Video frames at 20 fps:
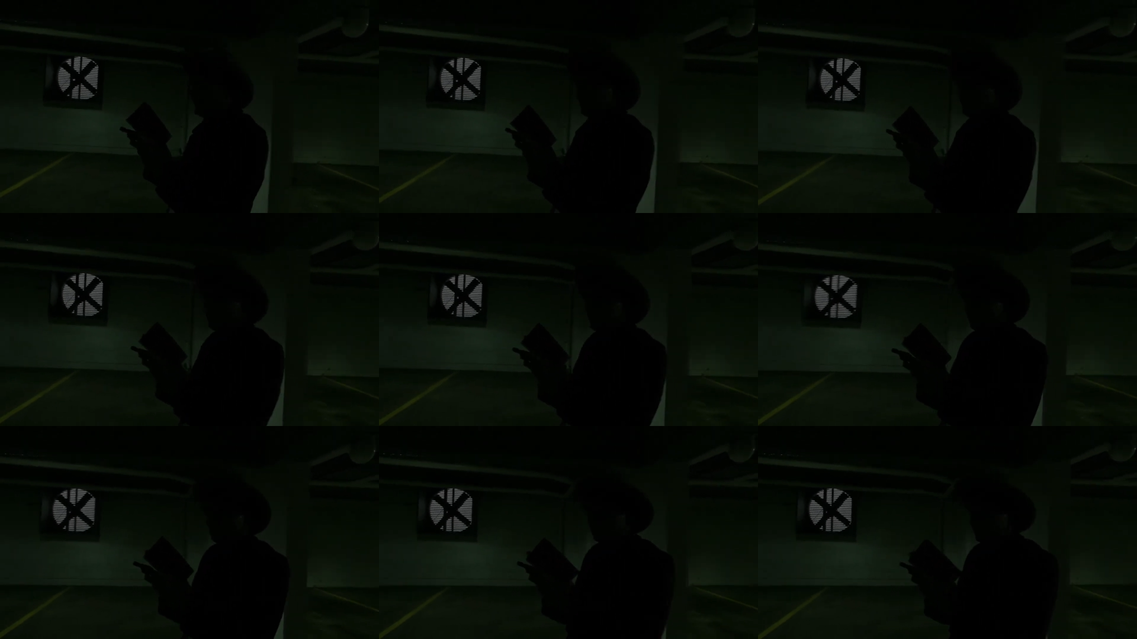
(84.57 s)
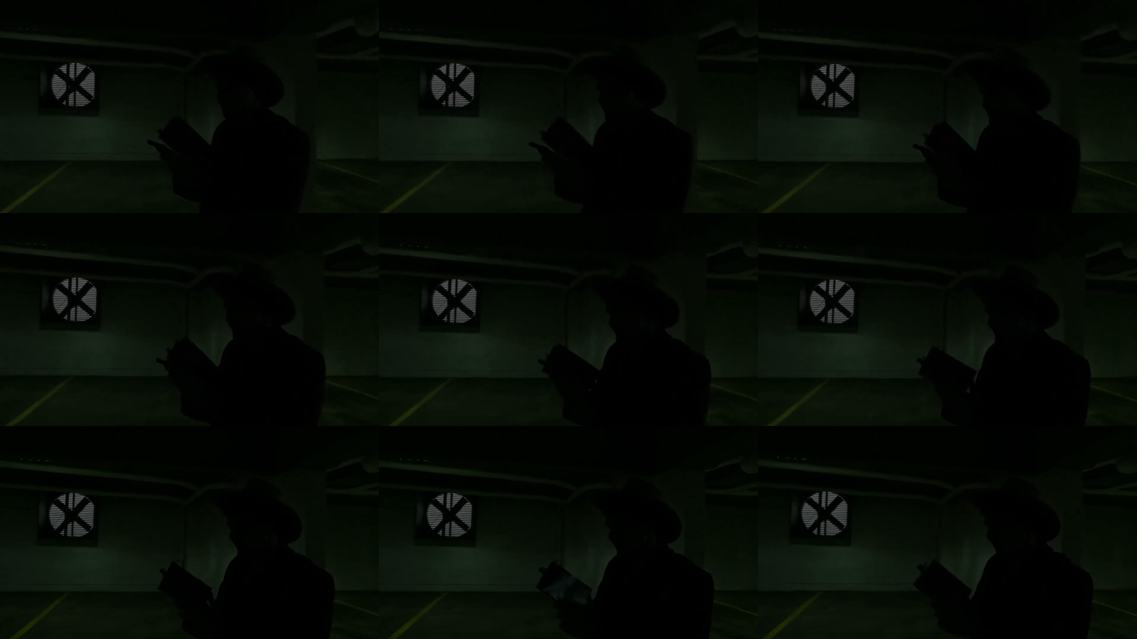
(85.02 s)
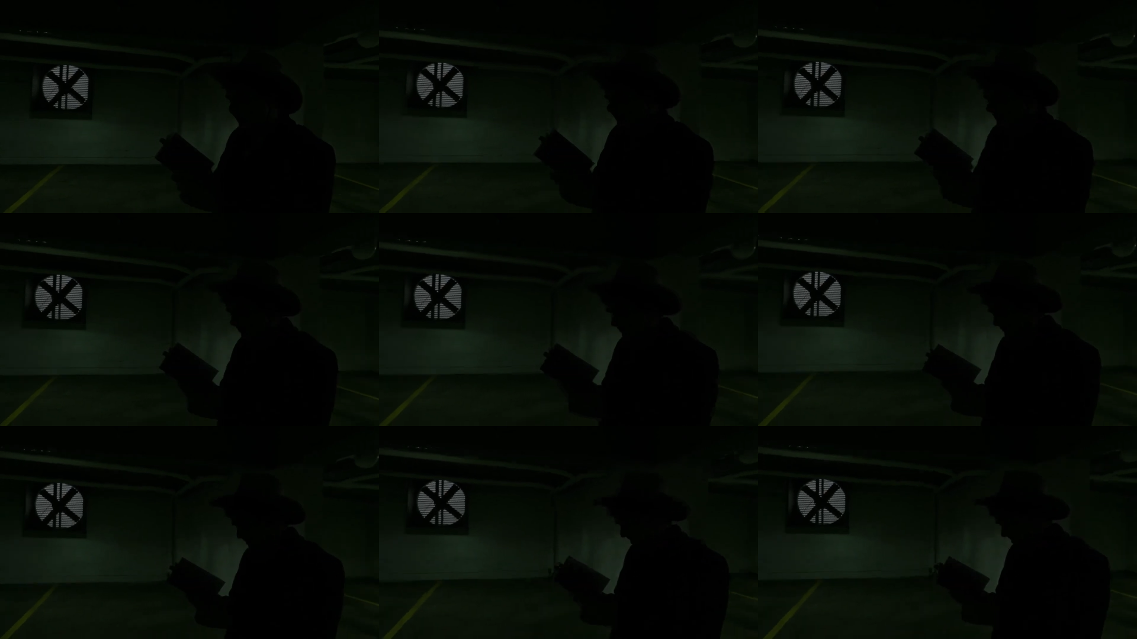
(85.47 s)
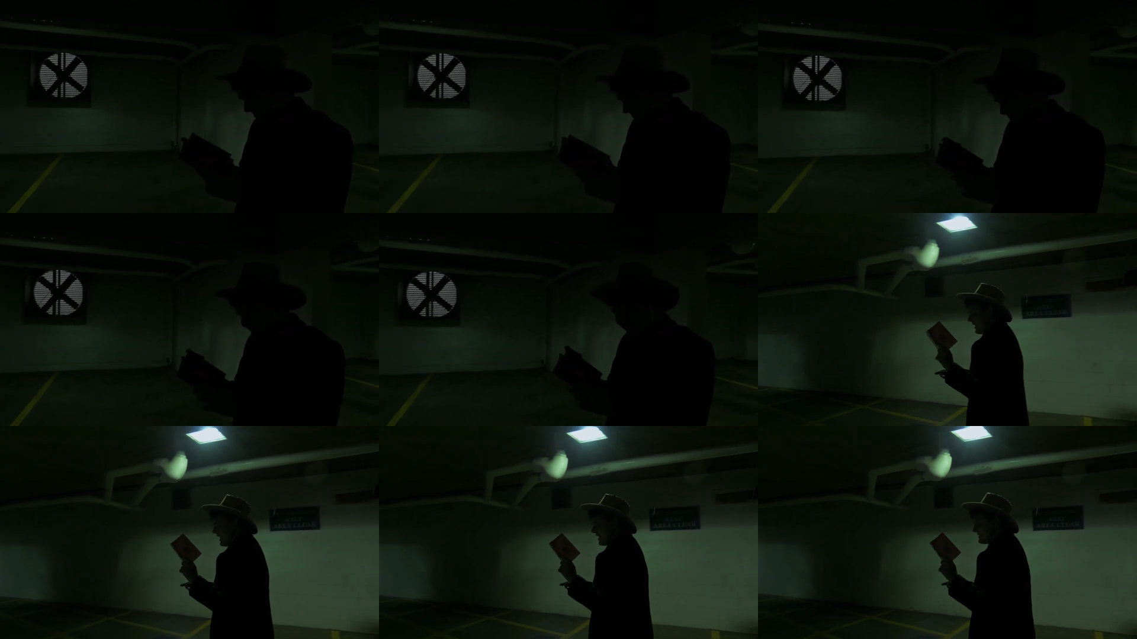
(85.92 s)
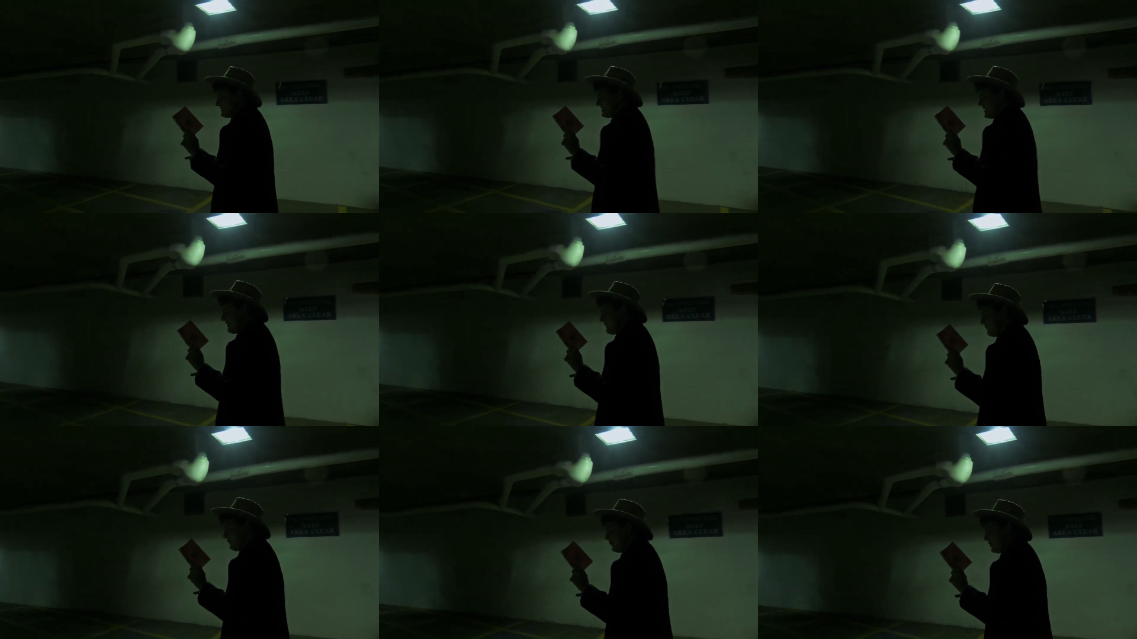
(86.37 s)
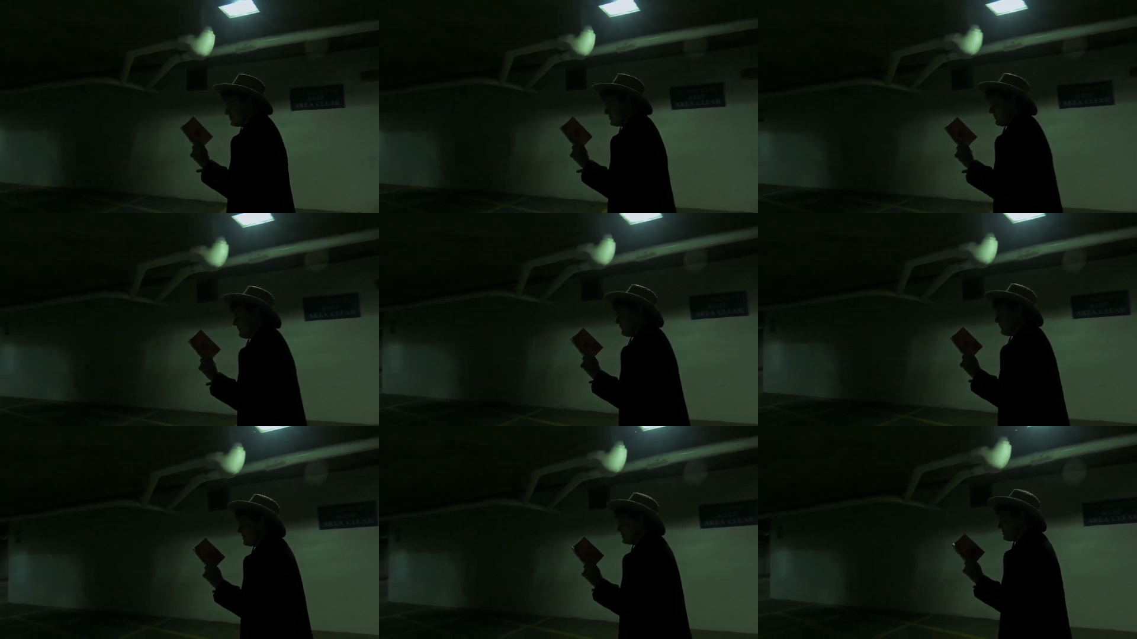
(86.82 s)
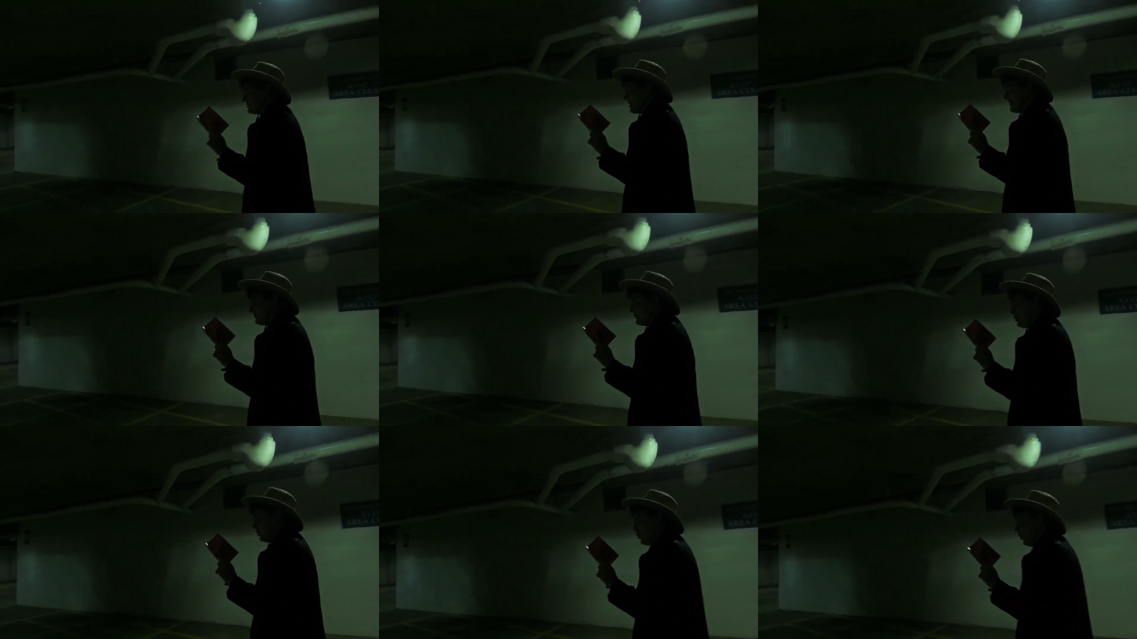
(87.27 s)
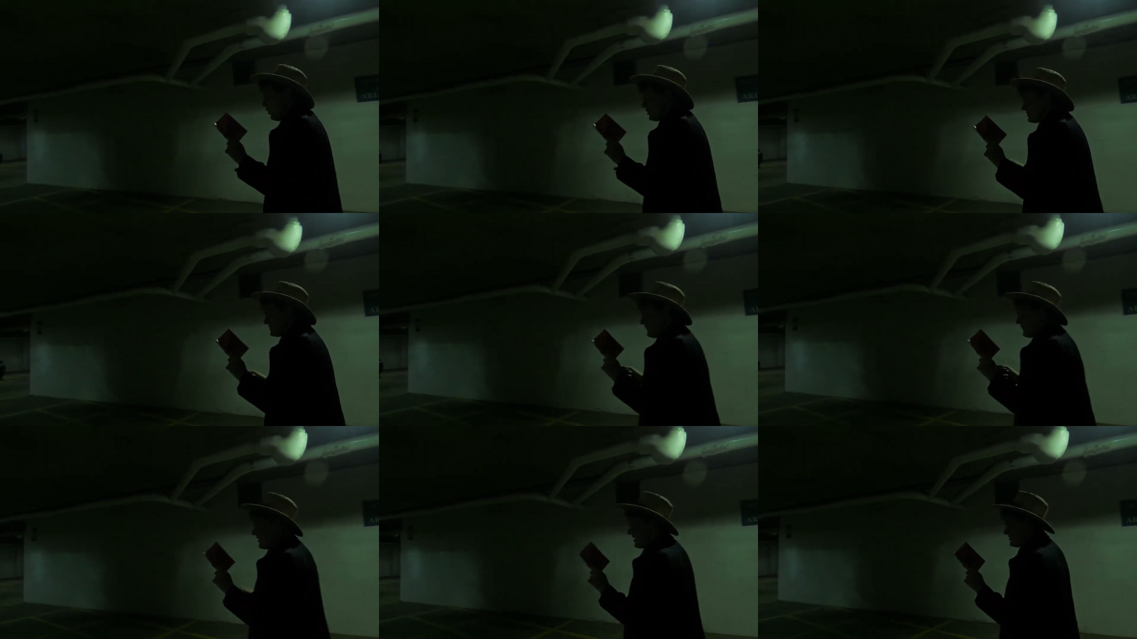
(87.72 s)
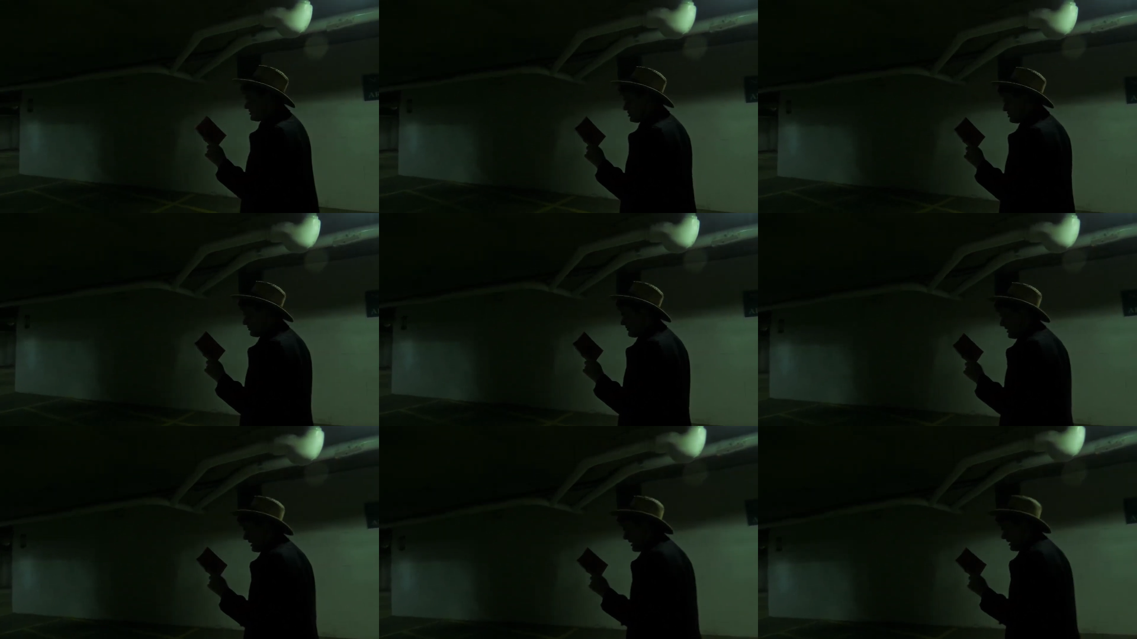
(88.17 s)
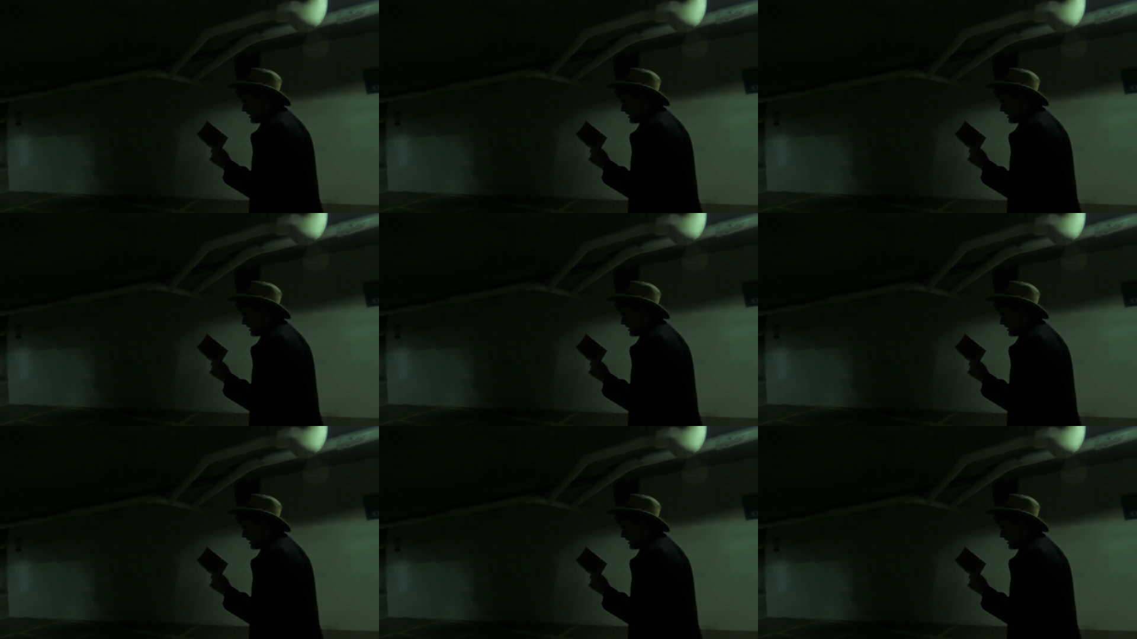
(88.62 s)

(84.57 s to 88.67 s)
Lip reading: Nobody's mouth can be seen.